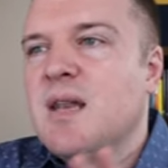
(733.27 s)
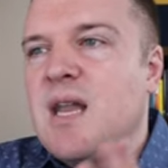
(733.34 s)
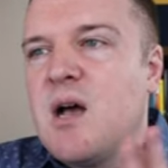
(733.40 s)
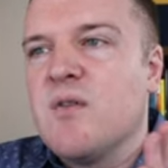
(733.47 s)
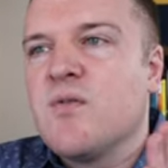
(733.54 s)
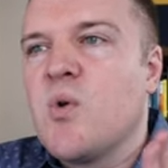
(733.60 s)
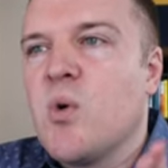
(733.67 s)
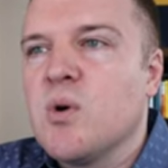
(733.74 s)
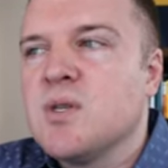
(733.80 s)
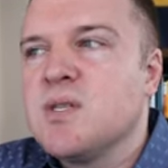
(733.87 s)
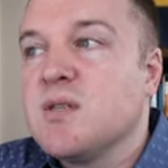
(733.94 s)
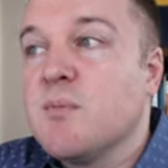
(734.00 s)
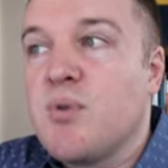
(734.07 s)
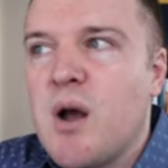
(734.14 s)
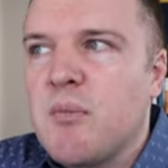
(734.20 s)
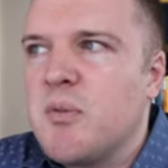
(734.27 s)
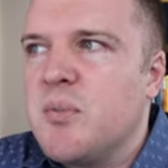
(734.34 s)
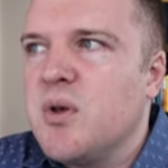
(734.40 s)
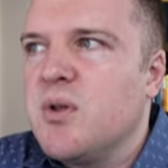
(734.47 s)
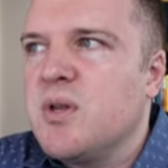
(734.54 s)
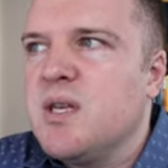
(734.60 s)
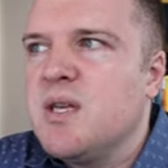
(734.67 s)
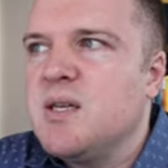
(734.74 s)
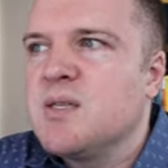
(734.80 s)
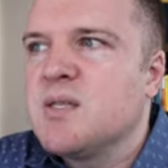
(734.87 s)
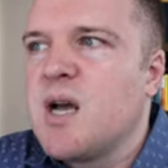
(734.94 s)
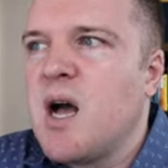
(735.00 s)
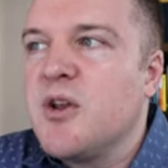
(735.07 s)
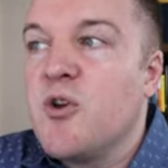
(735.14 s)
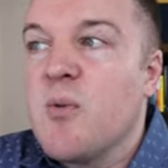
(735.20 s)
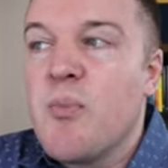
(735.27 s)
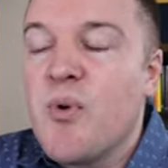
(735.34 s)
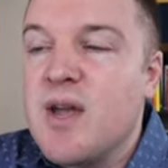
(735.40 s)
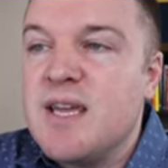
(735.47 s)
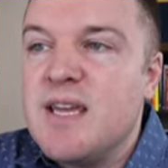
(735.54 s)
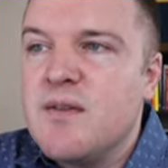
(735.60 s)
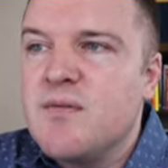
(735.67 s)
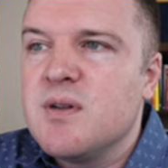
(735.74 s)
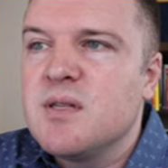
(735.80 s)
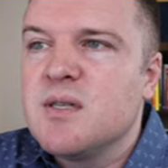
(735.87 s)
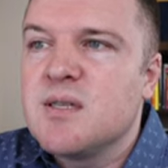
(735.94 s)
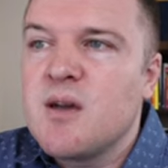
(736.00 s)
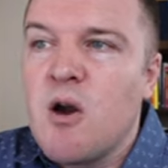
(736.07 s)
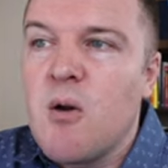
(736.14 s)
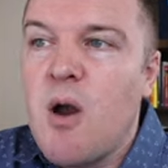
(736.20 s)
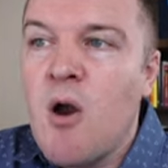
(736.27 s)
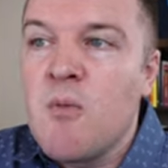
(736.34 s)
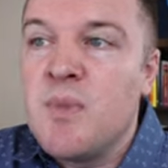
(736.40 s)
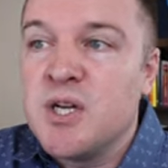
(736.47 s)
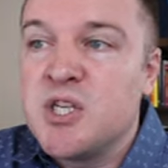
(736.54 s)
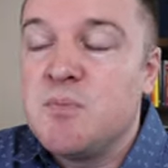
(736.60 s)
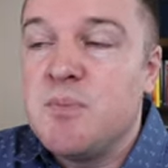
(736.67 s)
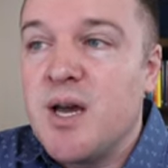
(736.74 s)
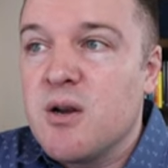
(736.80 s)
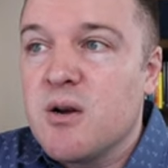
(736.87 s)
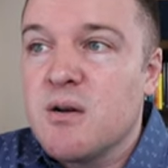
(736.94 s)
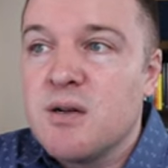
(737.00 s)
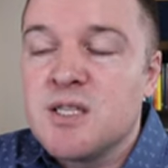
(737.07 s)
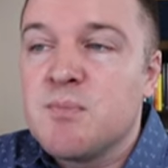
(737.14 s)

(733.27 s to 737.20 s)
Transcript: Now, of course, the probabilities on your break evens are, are much better.